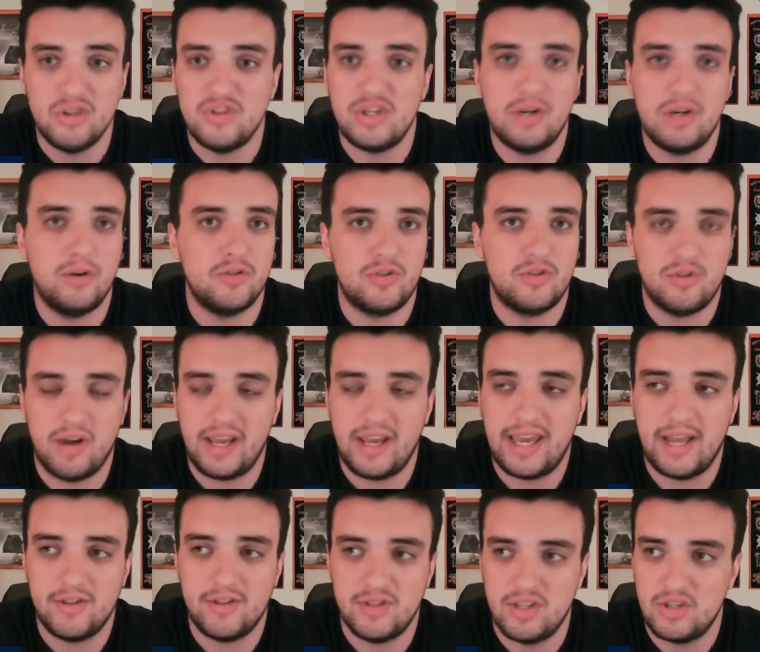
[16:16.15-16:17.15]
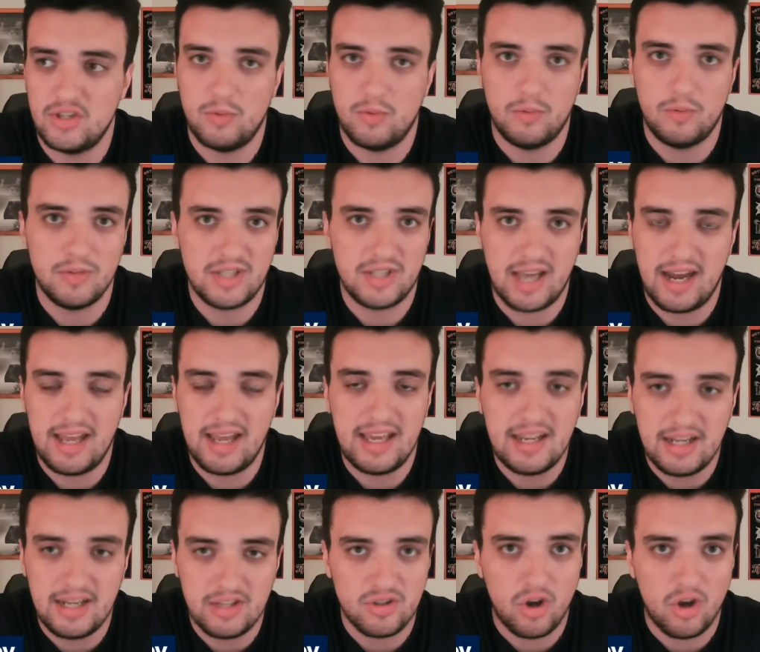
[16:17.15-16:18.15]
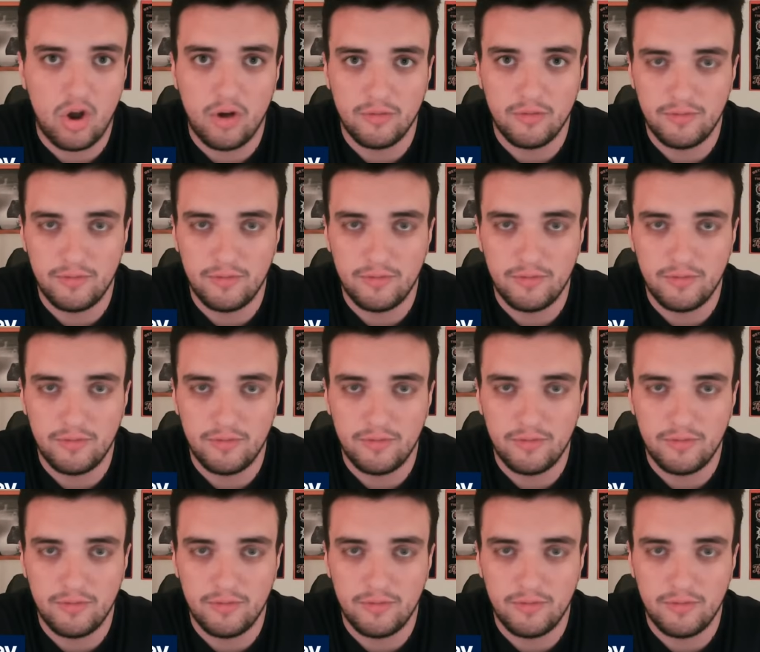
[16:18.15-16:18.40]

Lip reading: 0 strikeouts in this one, was kind of hitting it to all